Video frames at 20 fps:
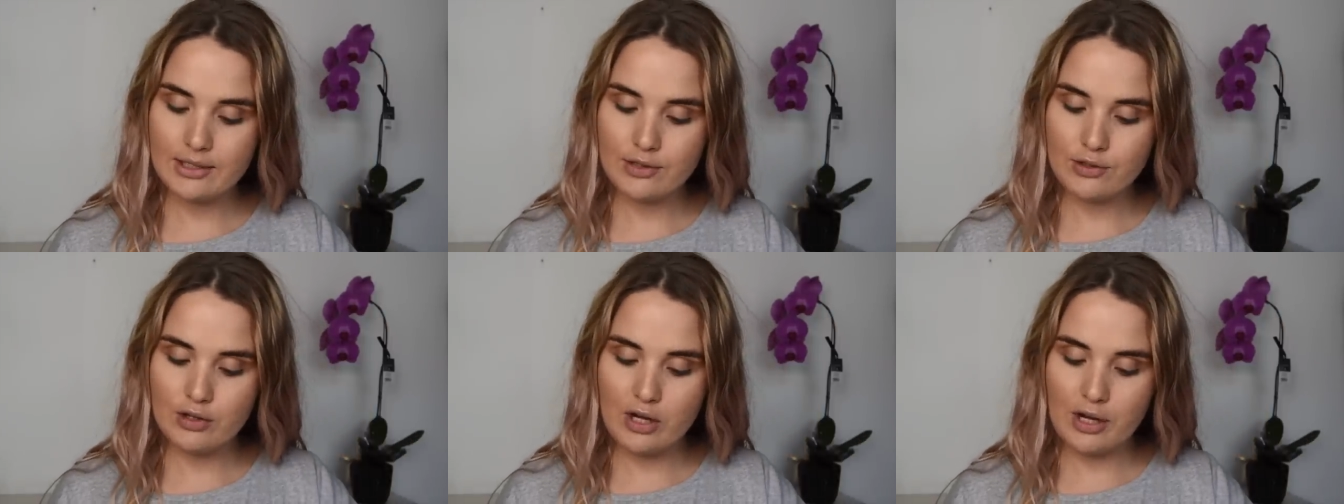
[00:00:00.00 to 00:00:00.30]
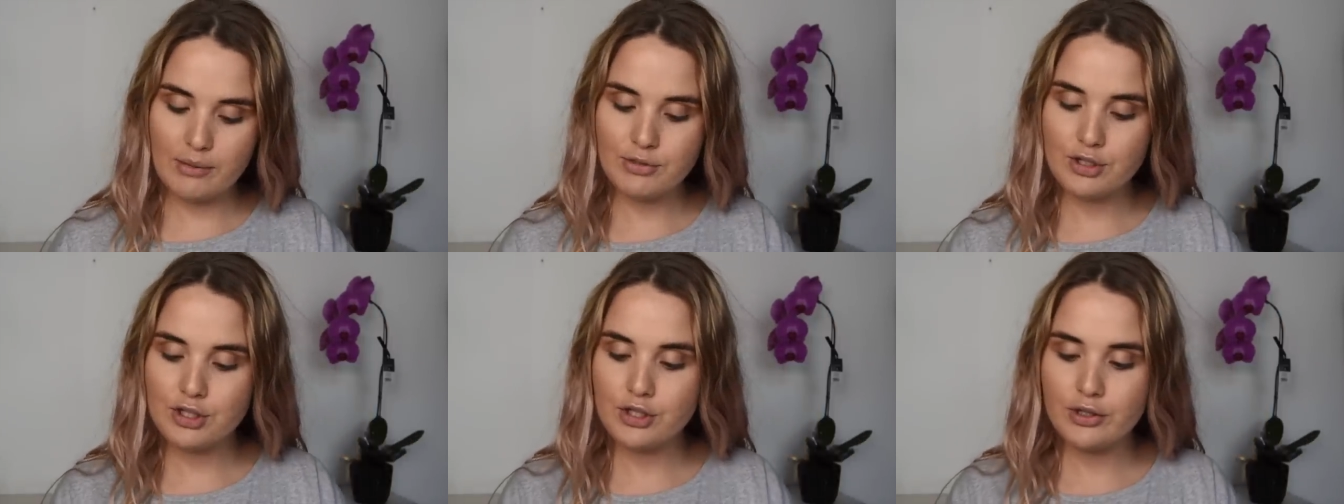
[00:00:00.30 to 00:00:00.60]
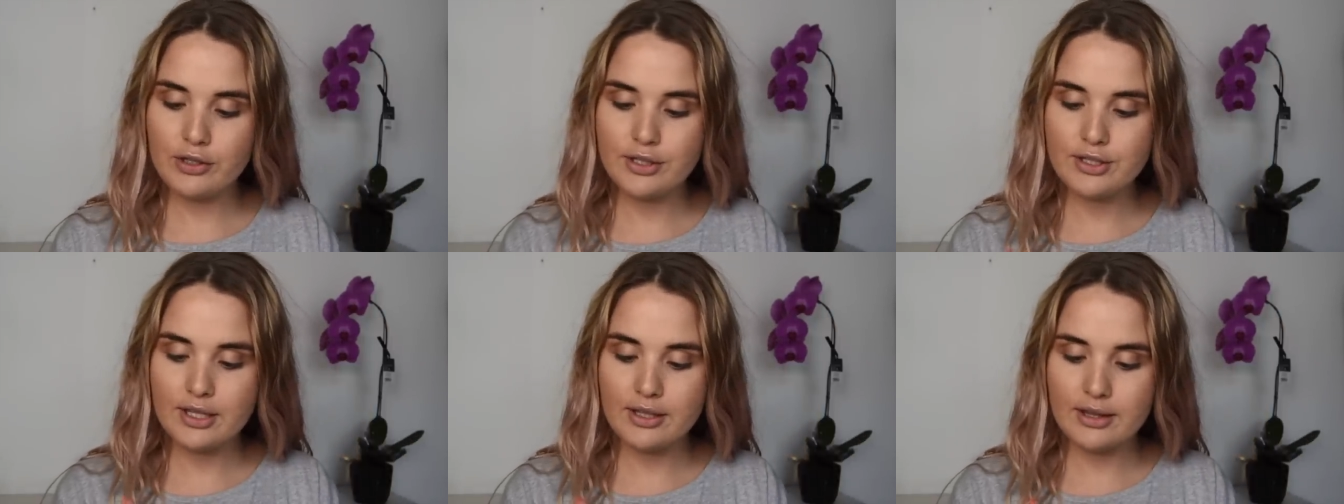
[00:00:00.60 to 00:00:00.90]
So I'm just
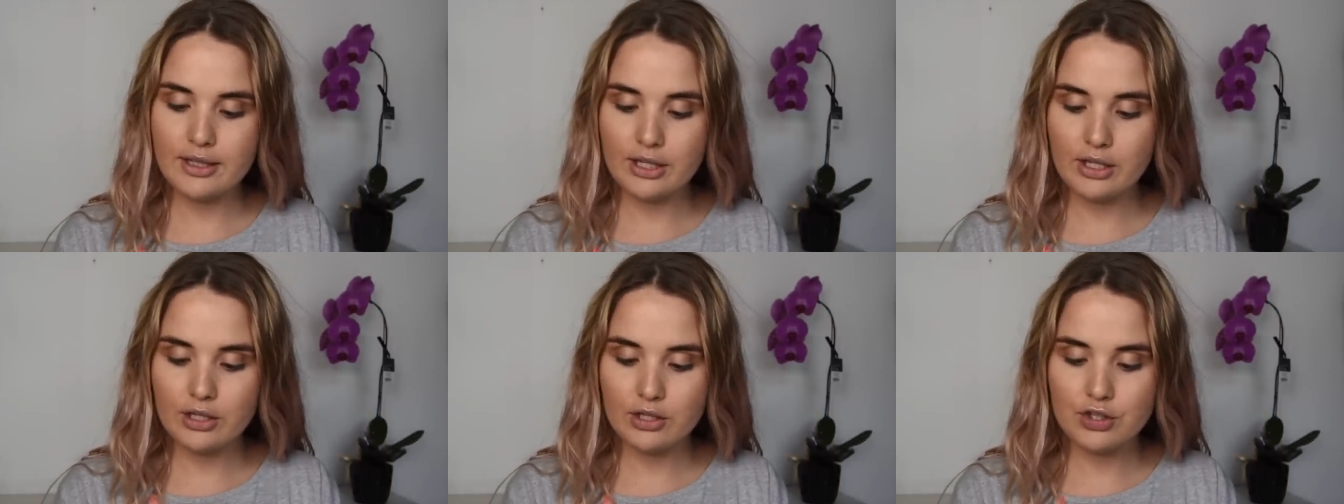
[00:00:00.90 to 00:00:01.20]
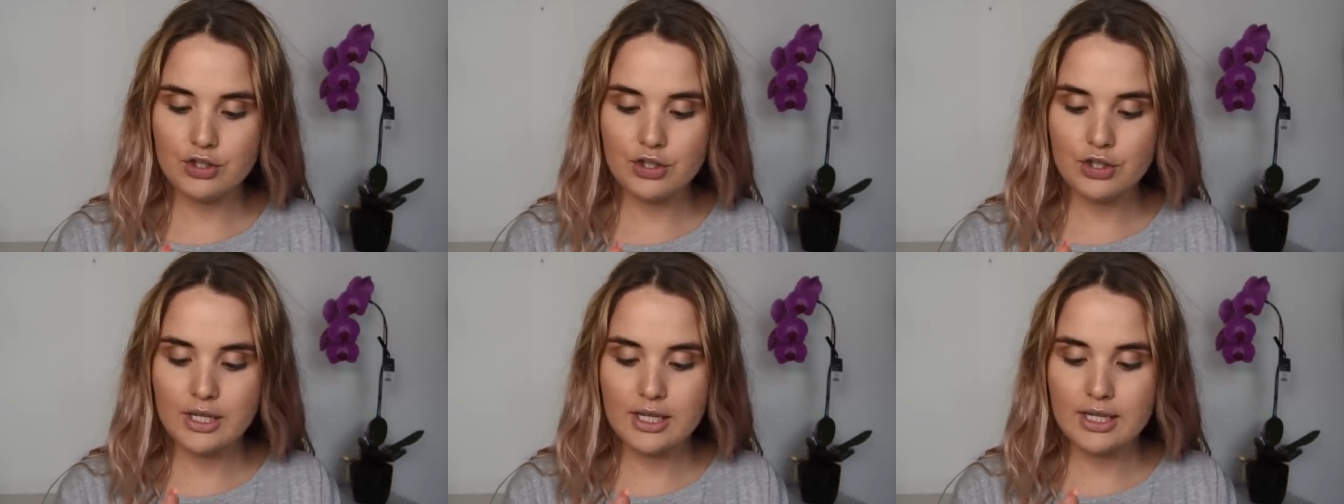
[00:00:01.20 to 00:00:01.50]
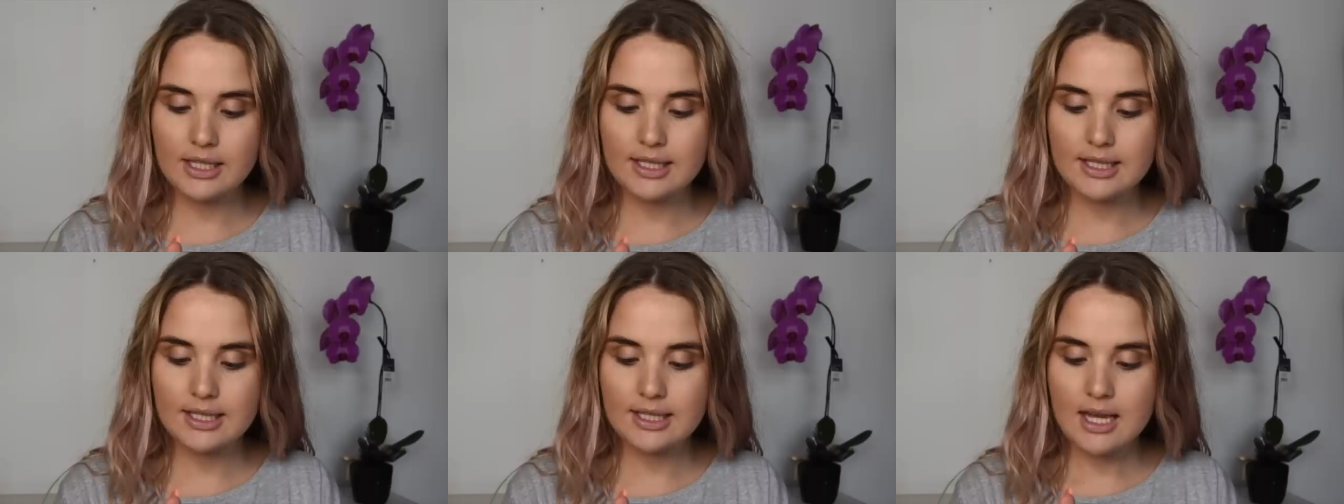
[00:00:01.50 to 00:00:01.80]
using the
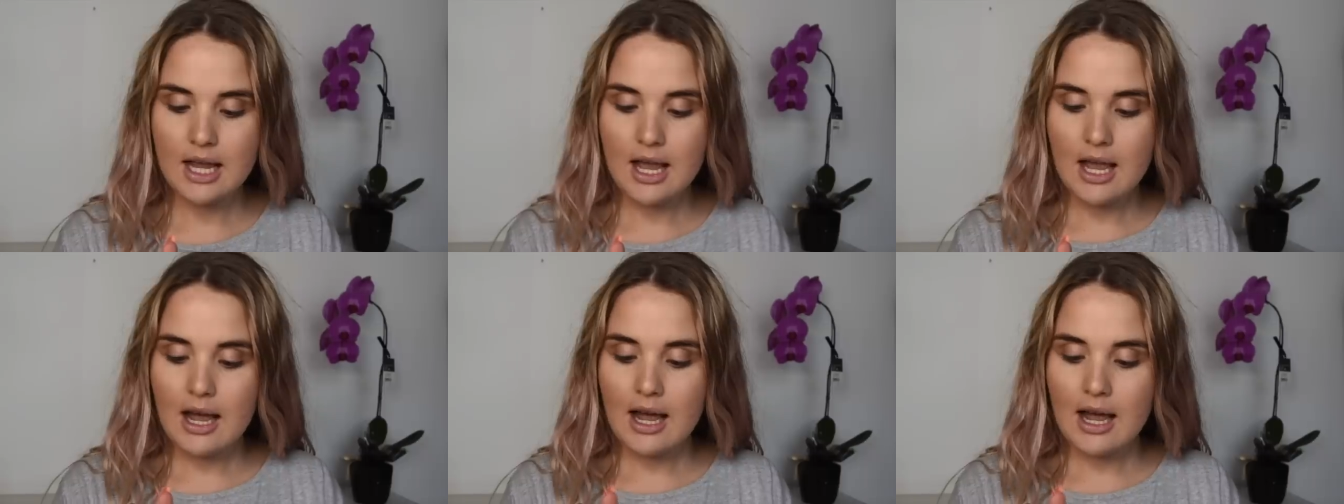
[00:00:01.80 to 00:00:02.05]
Catrice